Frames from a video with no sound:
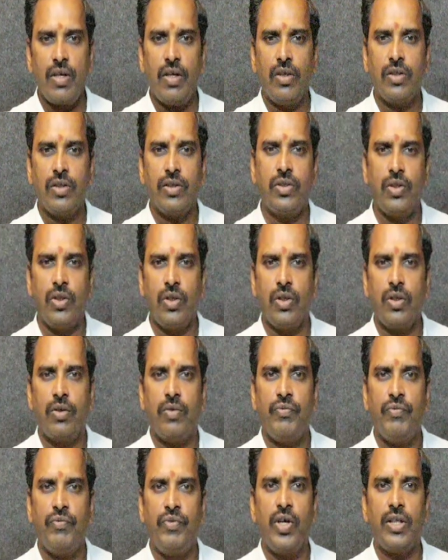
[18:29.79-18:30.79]
So
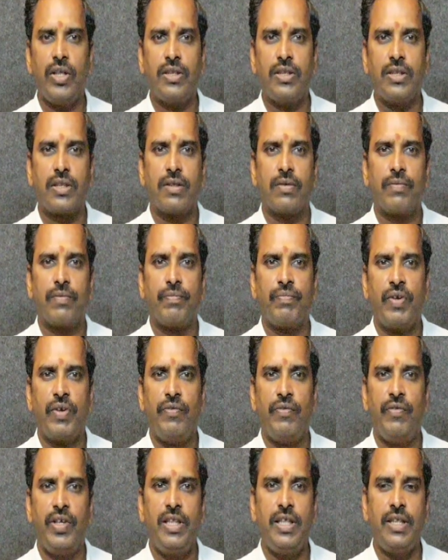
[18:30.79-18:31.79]
viewers,
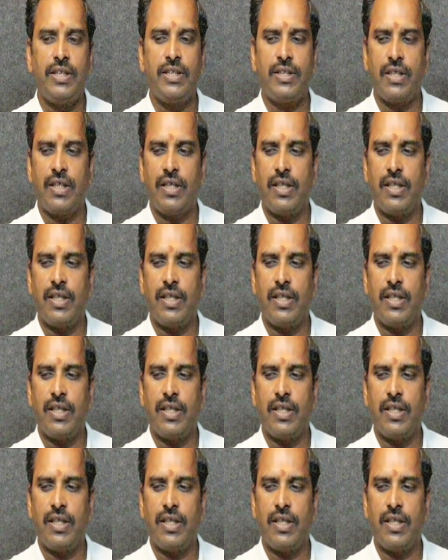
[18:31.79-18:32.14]
with this